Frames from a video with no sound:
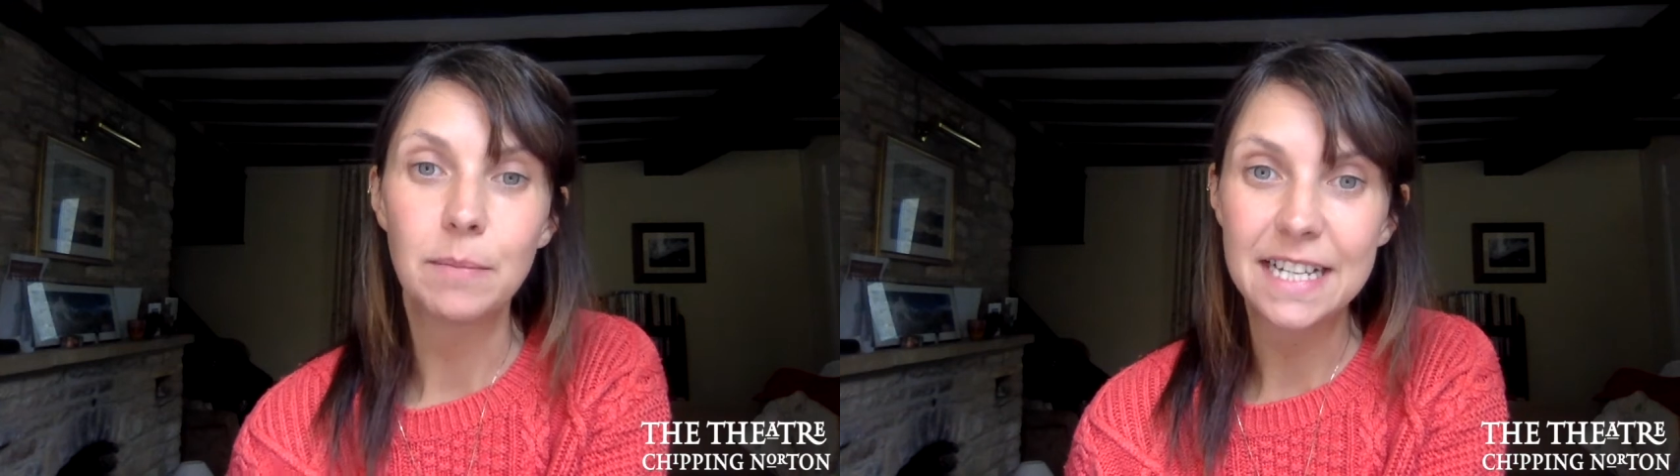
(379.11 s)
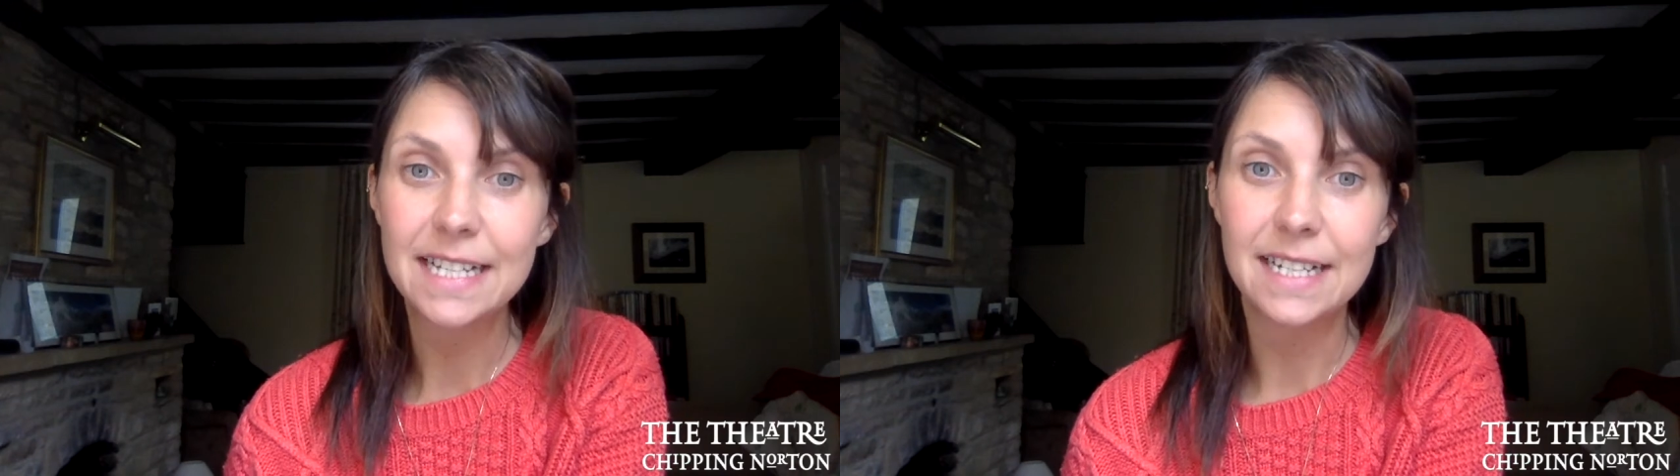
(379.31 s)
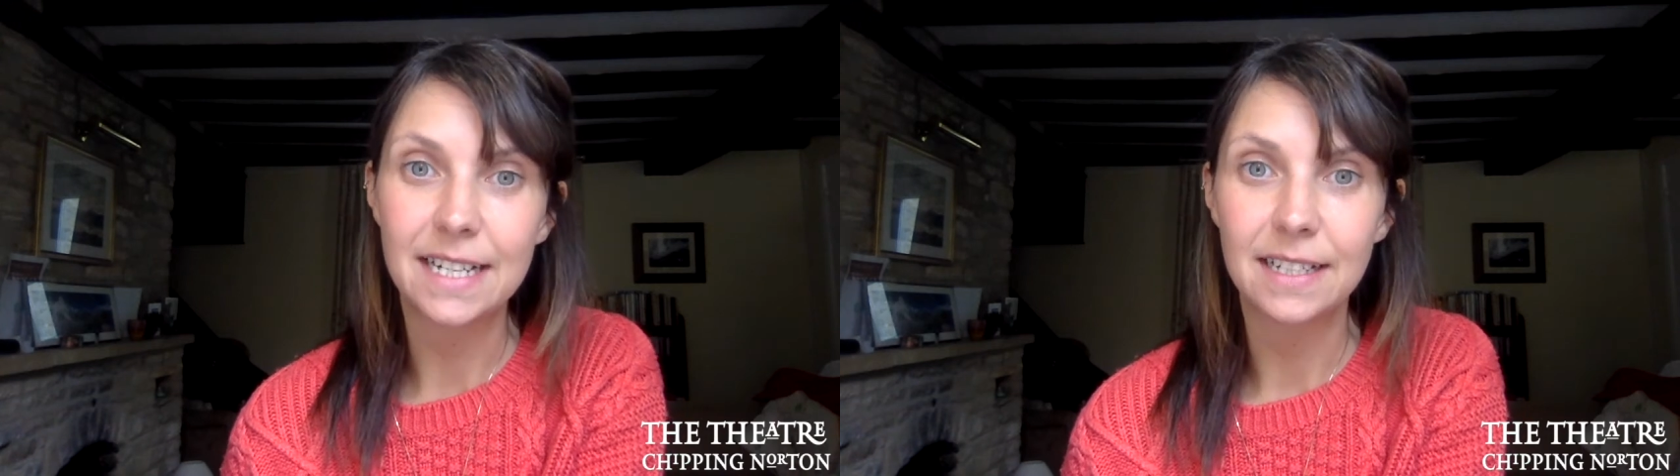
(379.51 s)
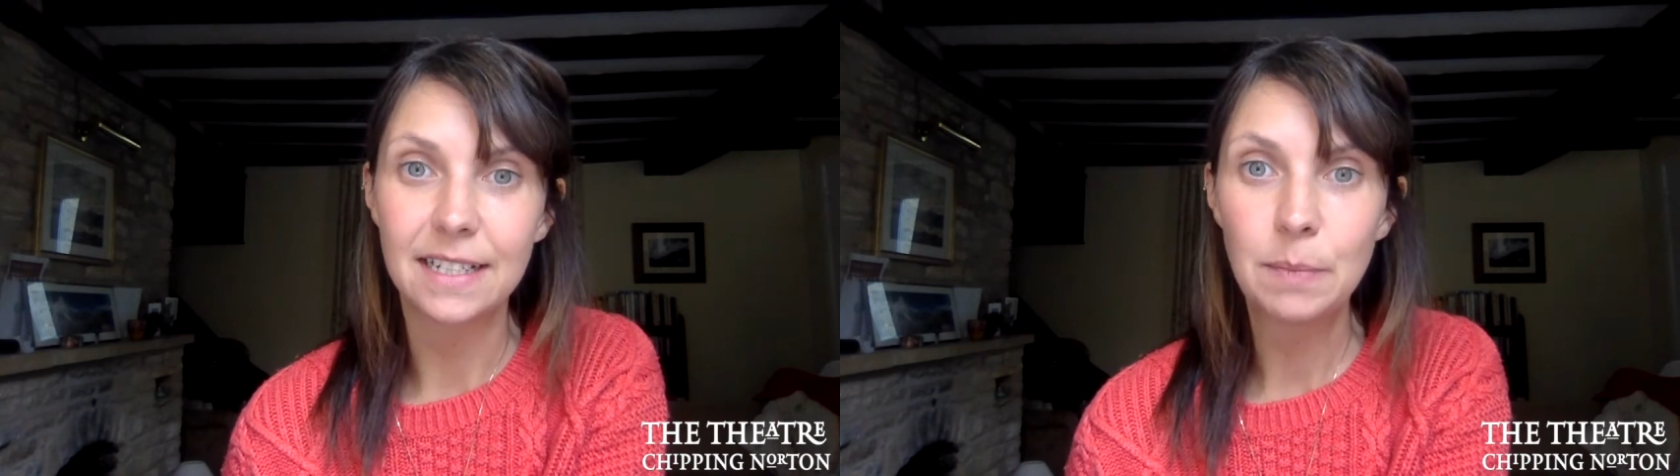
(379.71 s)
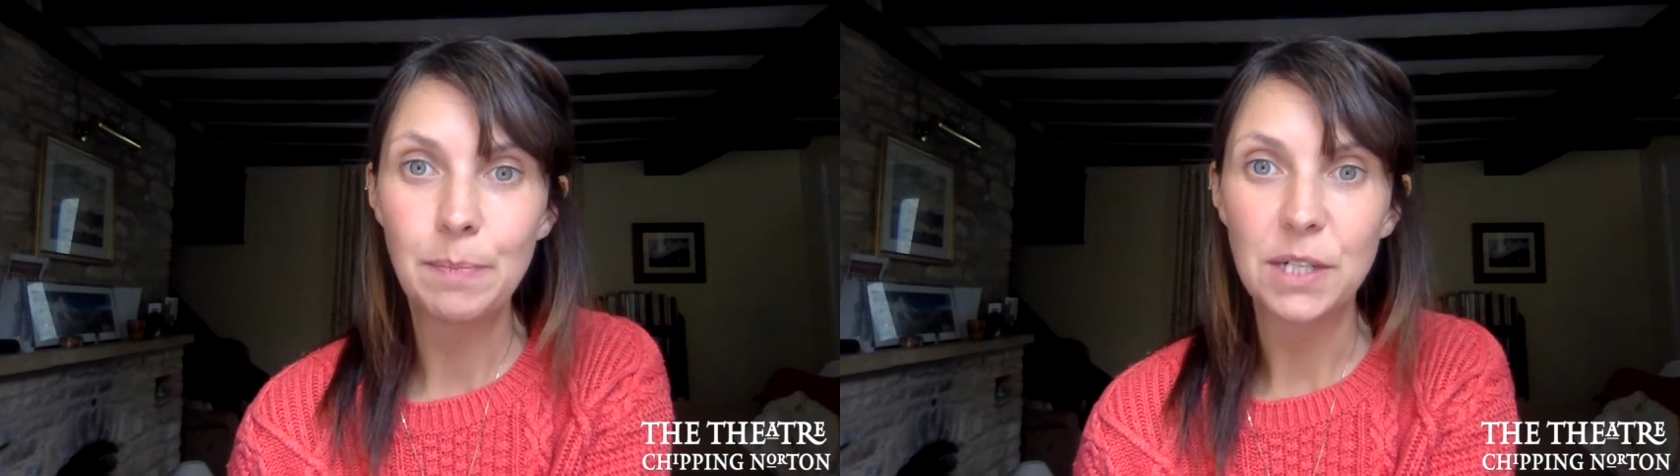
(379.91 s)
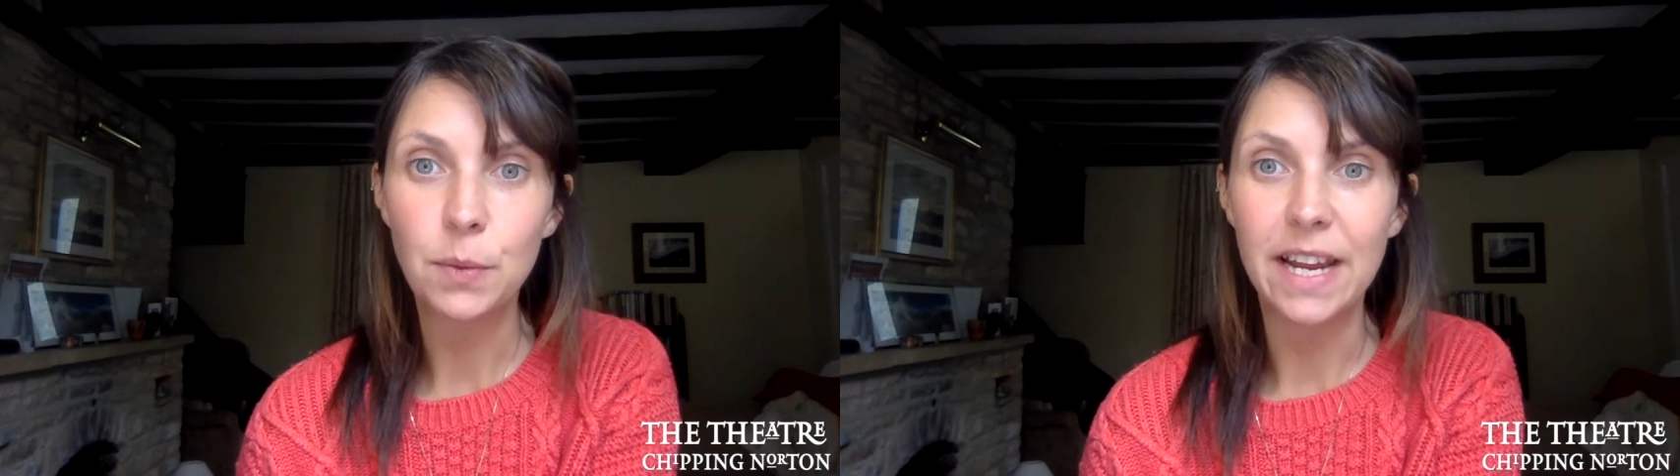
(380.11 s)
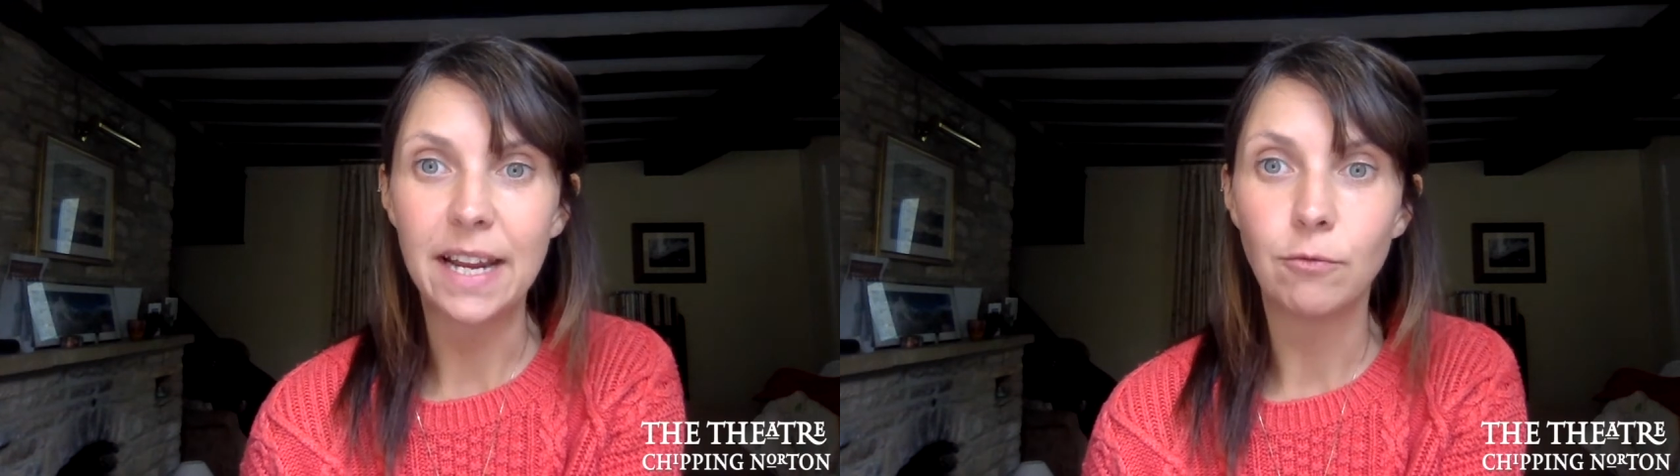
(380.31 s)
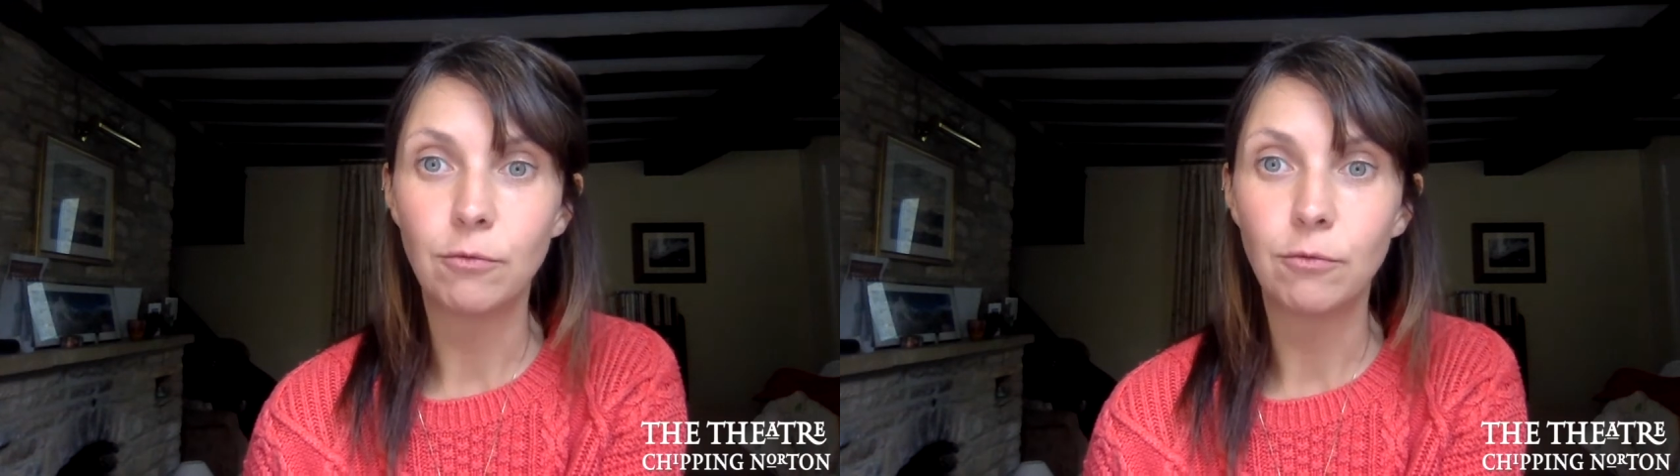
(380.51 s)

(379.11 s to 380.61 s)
distance between